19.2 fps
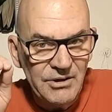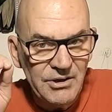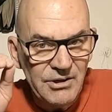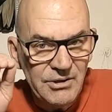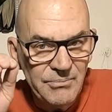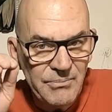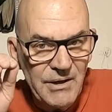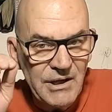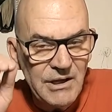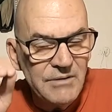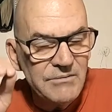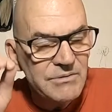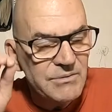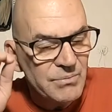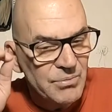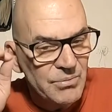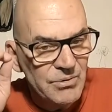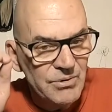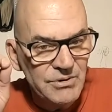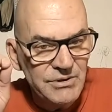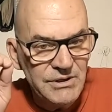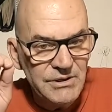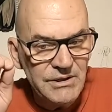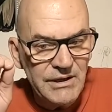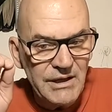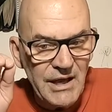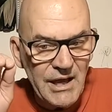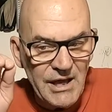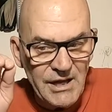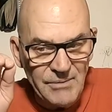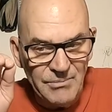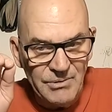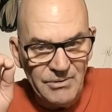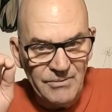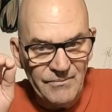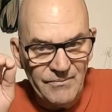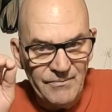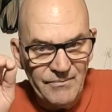you may have just wounded the animal.